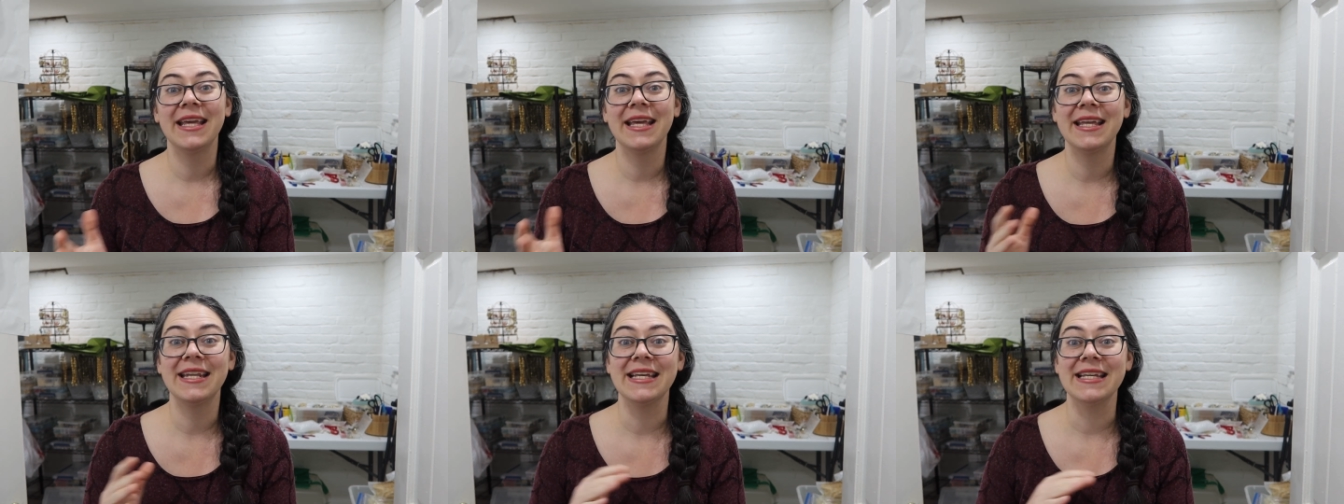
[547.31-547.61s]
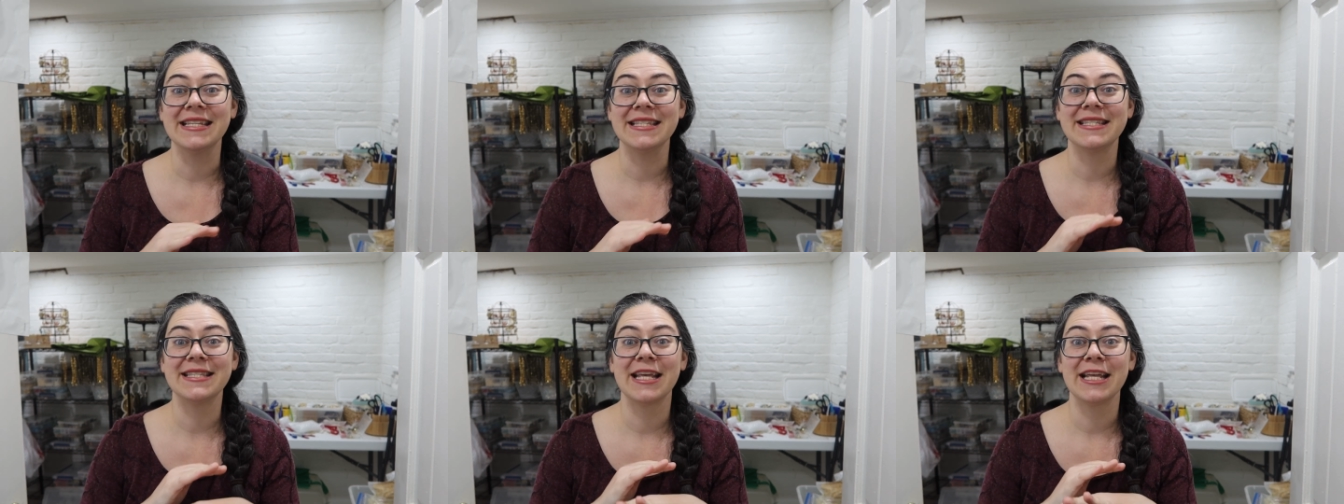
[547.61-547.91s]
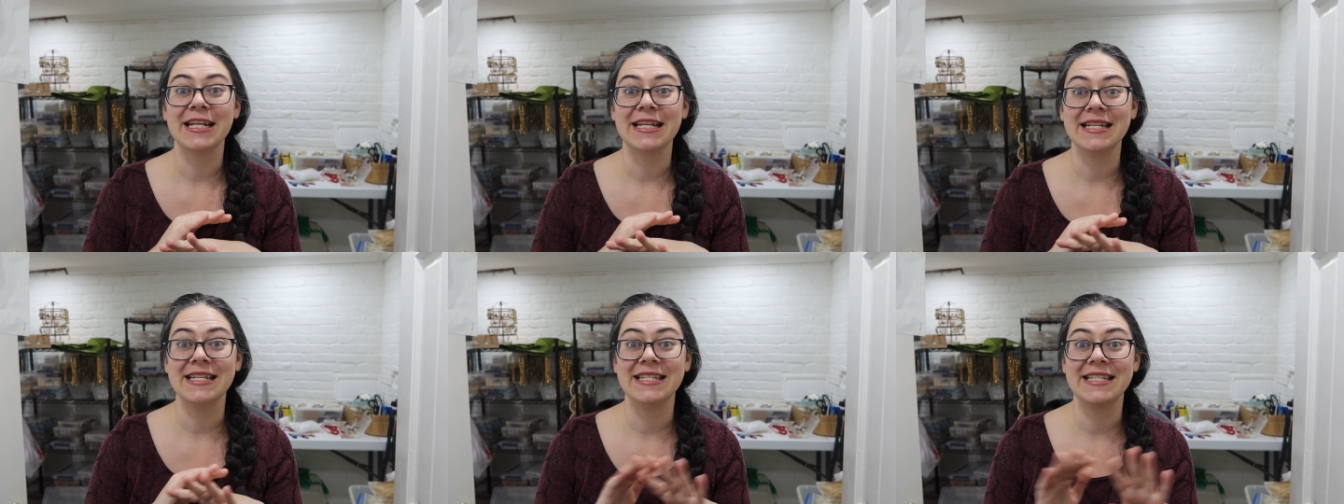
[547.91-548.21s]
it is
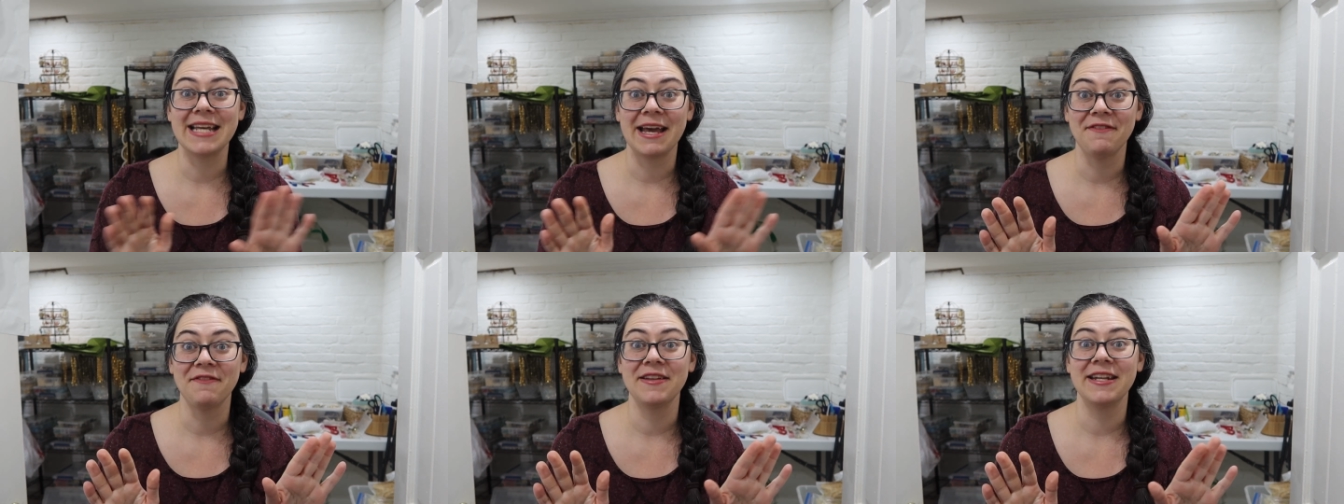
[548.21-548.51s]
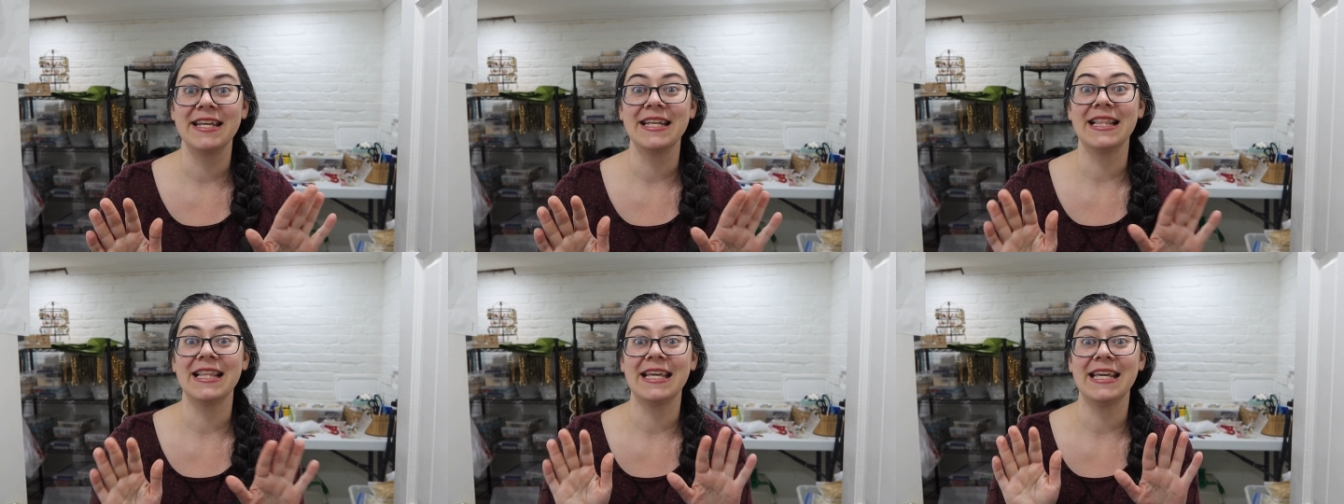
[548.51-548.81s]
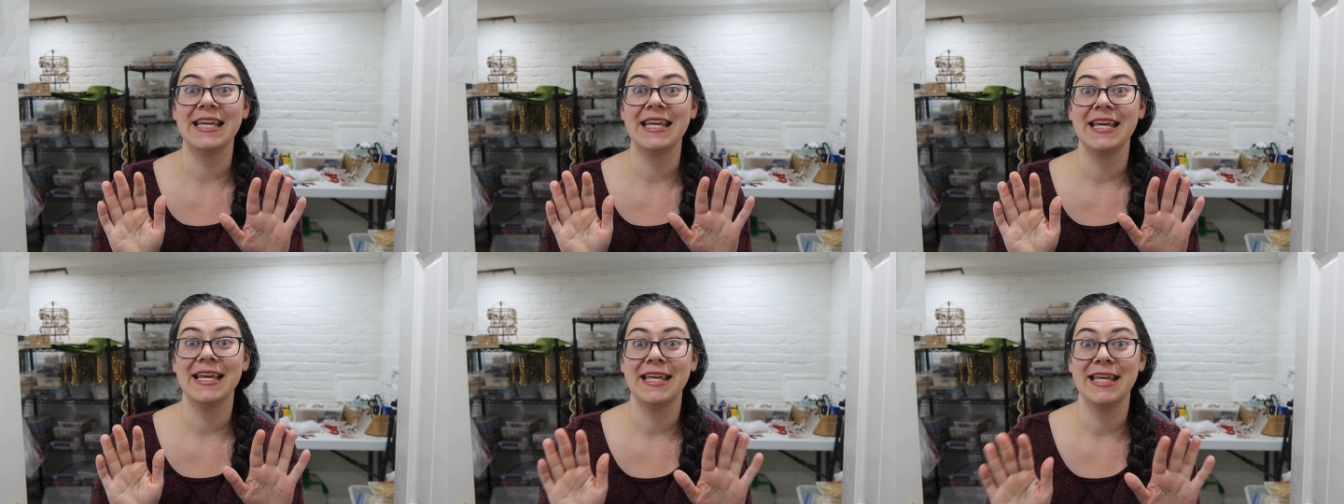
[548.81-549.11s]

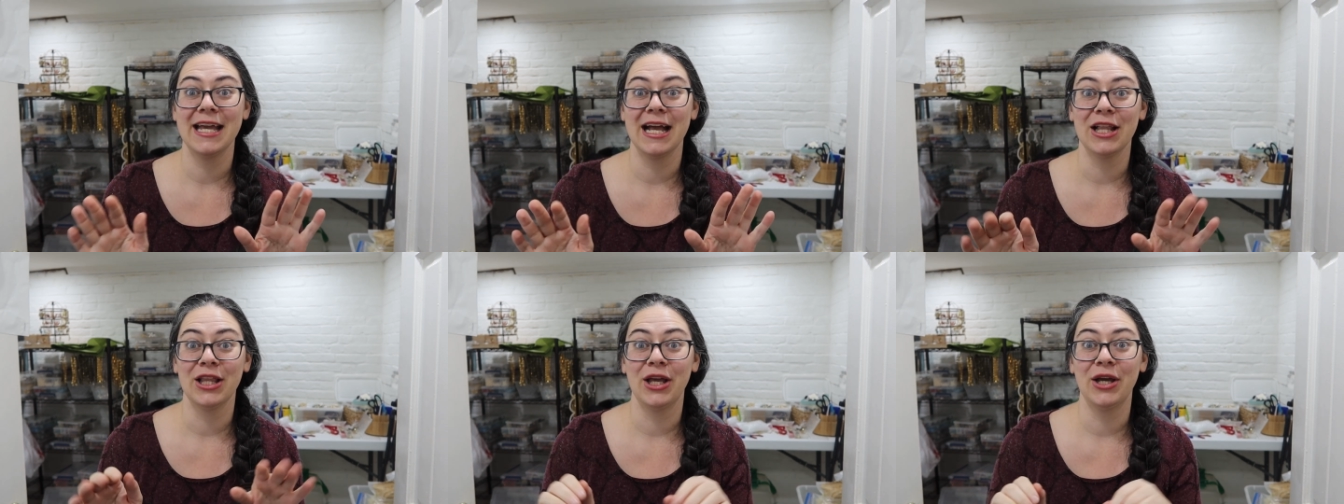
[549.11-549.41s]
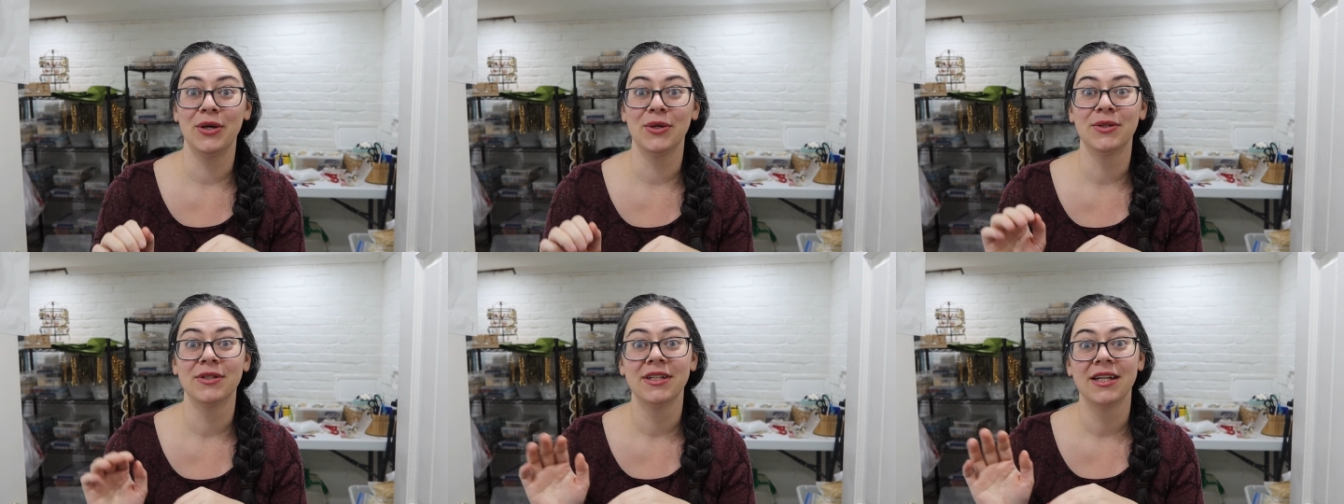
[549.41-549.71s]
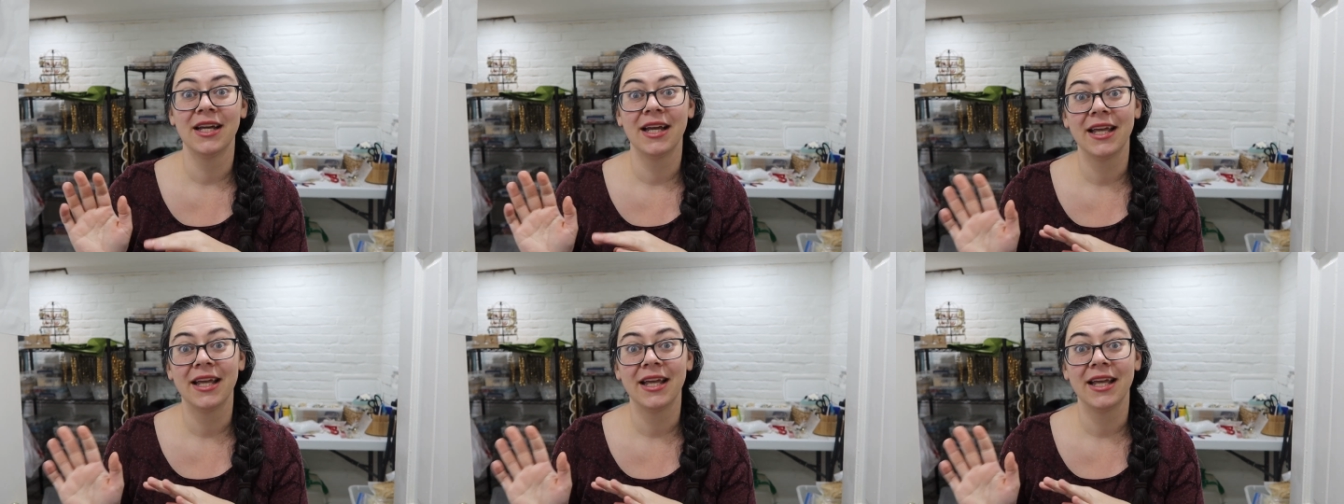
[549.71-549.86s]
definitely yellow.